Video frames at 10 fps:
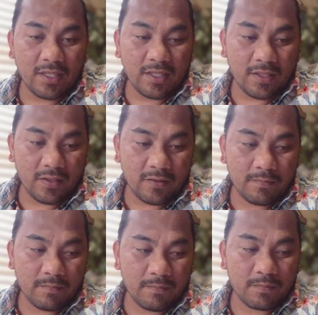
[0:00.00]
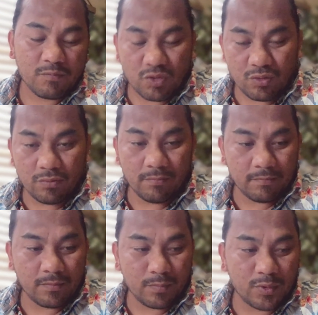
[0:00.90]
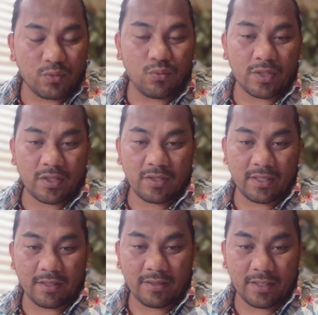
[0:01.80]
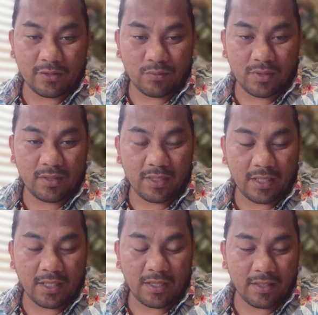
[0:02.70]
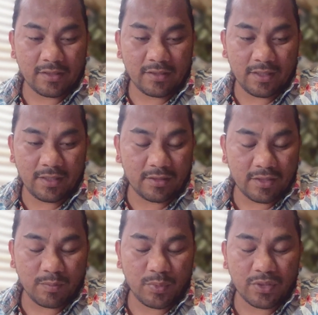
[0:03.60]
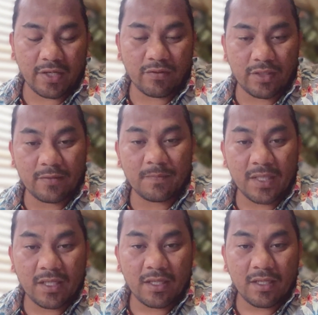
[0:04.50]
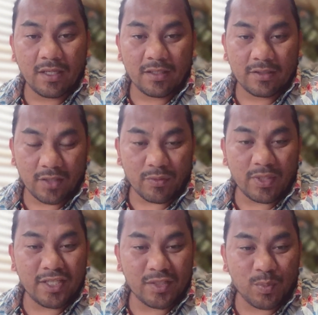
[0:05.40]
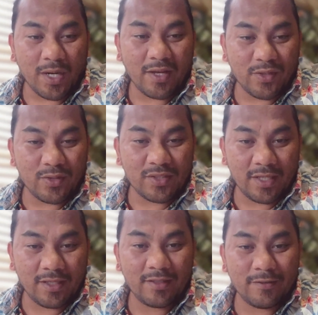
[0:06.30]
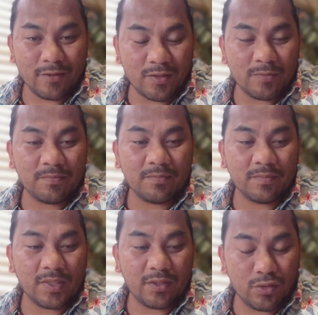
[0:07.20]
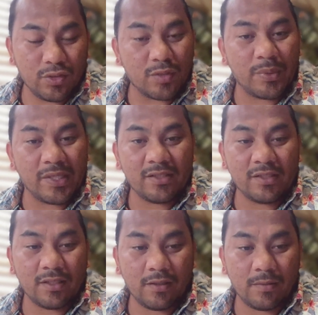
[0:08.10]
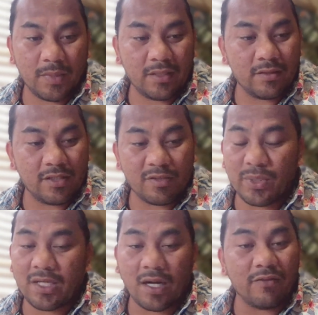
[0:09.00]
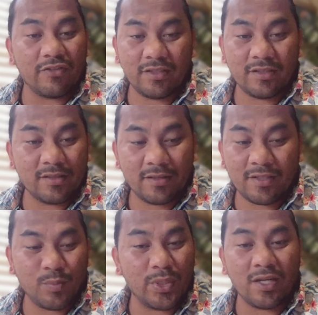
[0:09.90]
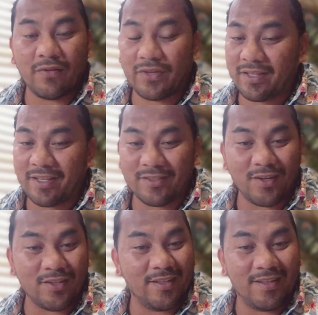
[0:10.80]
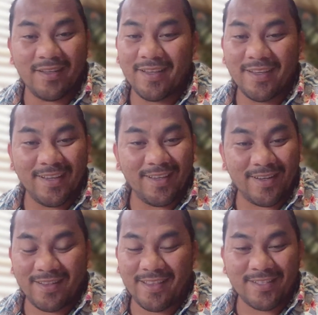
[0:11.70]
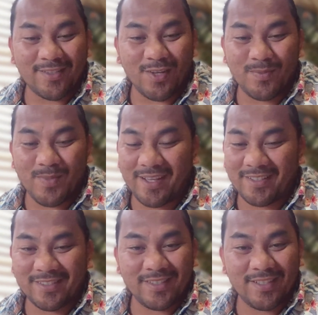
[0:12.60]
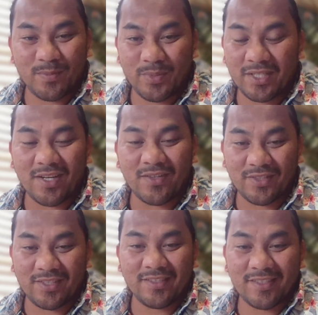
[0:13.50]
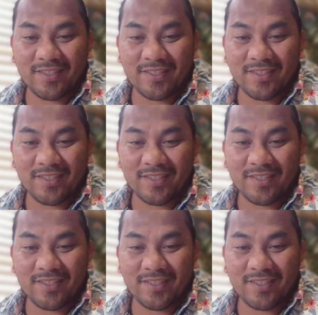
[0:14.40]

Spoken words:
in to work together as one in this interpreter area. So I really inspire those that do your best and just be confident. Just be confident. That's all it matters. Be confident.